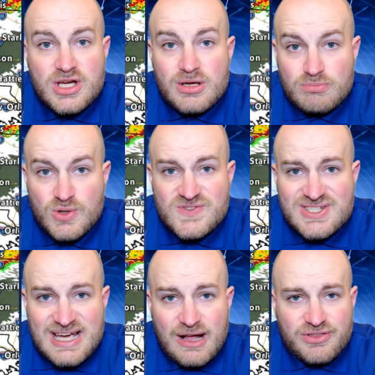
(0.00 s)
moves
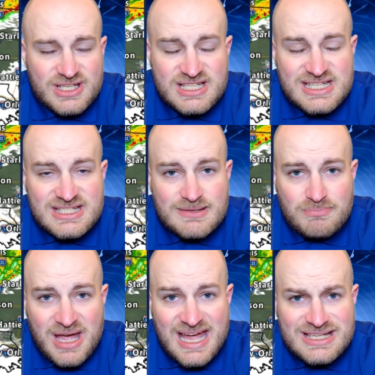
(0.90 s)
south at a decent
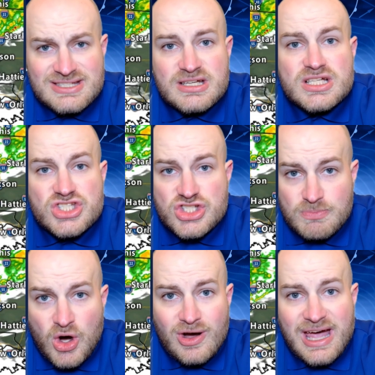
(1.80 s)
pace.
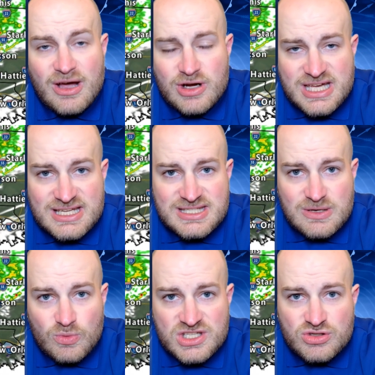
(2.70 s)
Small hail and gusty
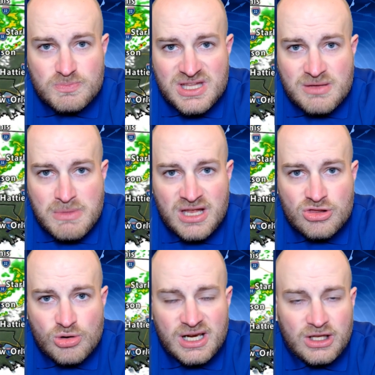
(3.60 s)
winds would be the main
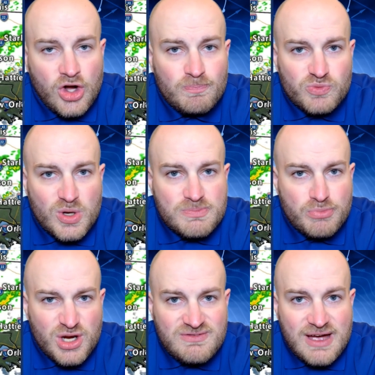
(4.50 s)
threat, along with
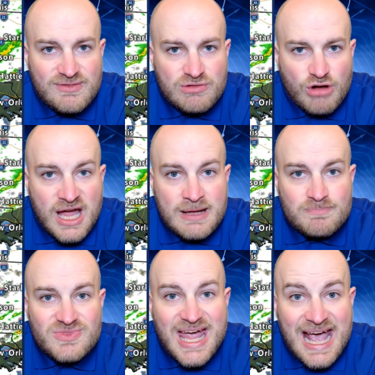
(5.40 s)
brief heavy
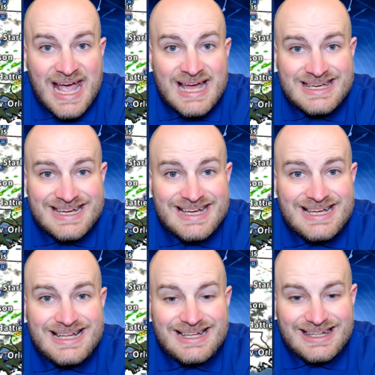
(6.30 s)
rain and
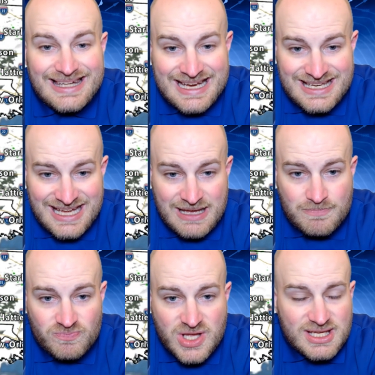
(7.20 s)

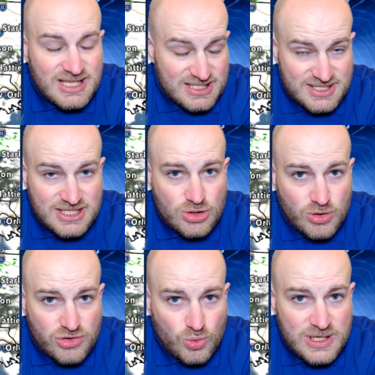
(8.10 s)
lightning. Gusty
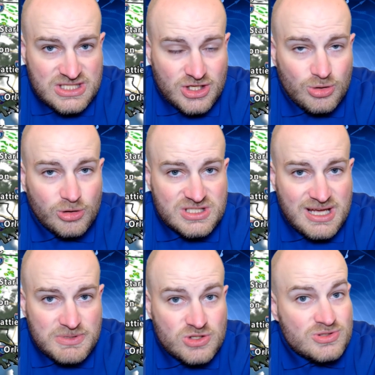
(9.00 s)
north winds and cooler
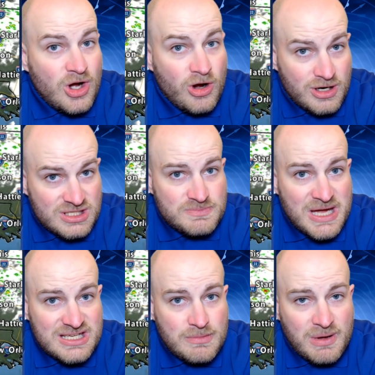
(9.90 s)
temperatures are
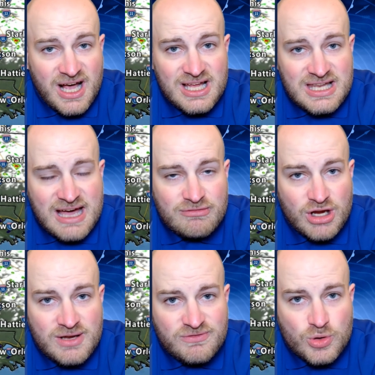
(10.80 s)
expected behind that
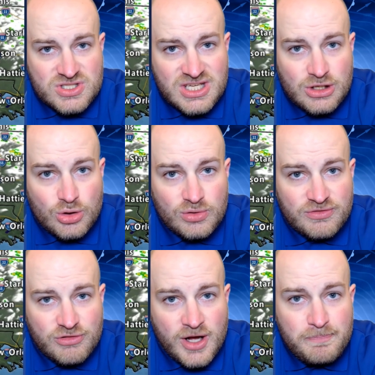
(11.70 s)
reinforcing cold
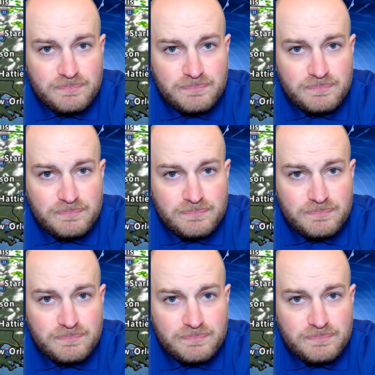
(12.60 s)
front